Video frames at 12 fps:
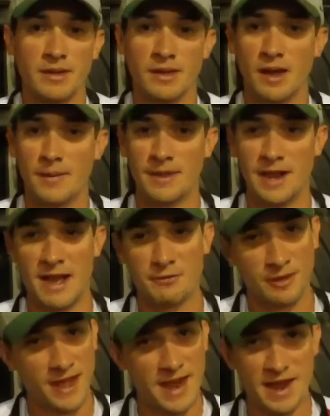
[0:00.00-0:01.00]
And then
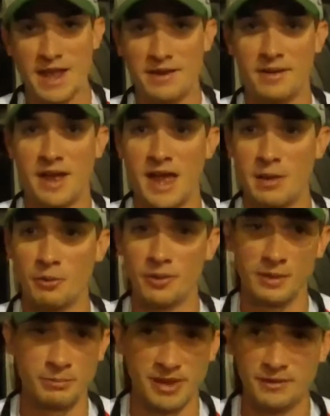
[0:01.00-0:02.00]
after that, I had a
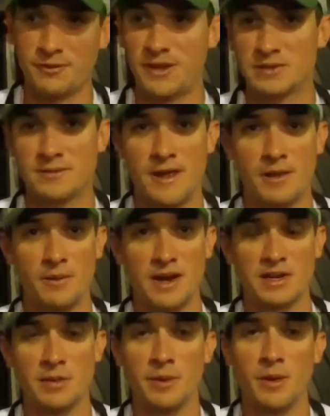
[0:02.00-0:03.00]
really big fish follow
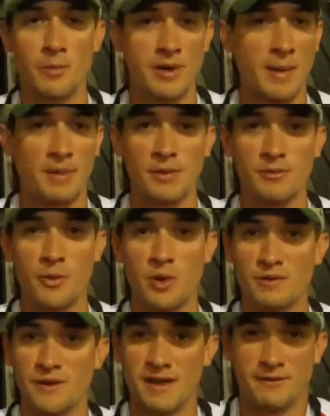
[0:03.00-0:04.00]
right to the boat, probably a
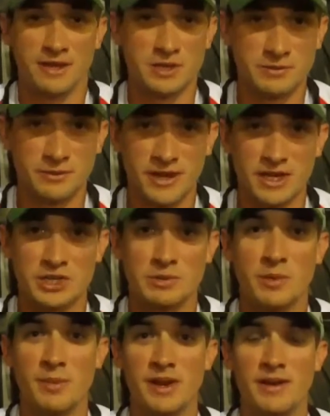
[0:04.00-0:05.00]
45-inch fish. It
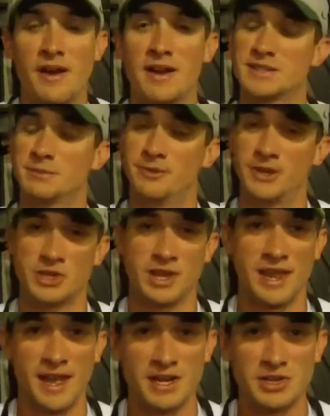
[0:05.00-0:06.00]
would have been an awesome fish to
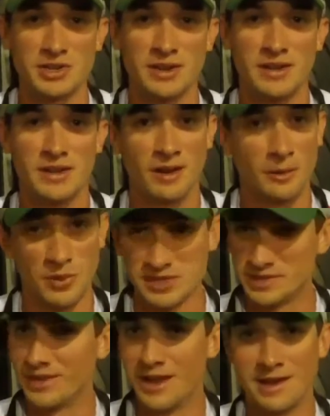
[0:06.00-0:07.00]
catch.
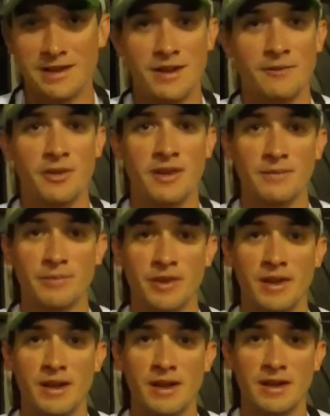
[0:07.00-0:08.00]
Wasn't lucky enough to
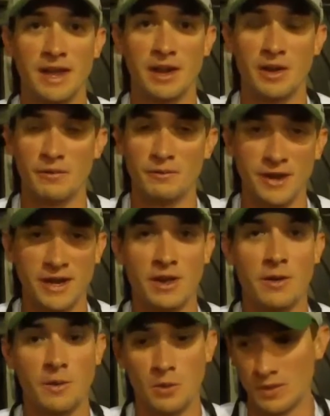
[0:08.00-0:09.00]
get it on
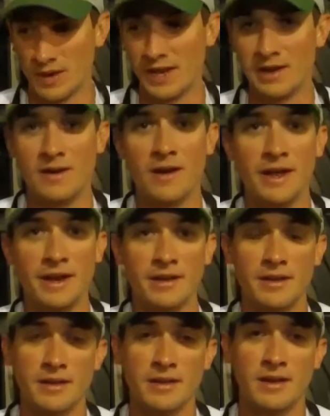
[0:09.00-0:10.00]
video or get it on
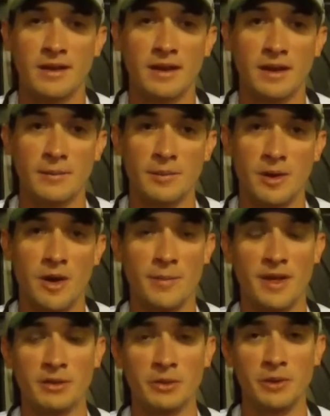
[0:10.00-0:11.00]

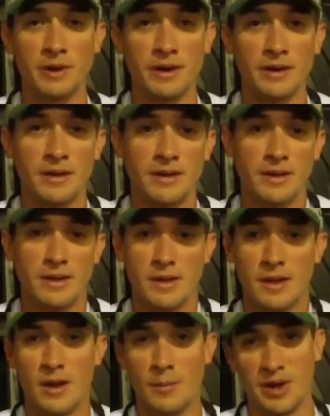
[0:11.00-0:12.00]
my lure.
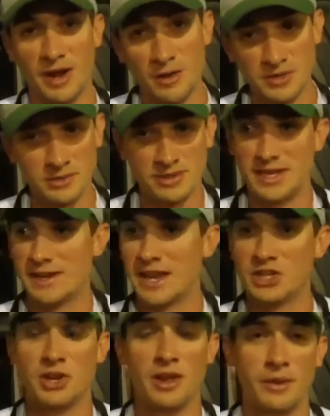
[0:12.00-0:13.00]
But I also did
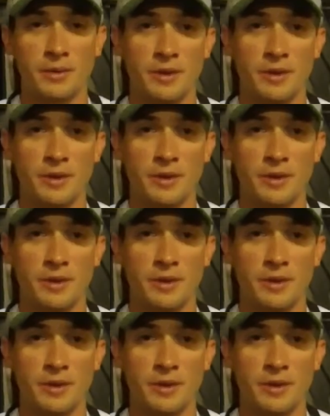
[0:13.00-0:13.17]
catch another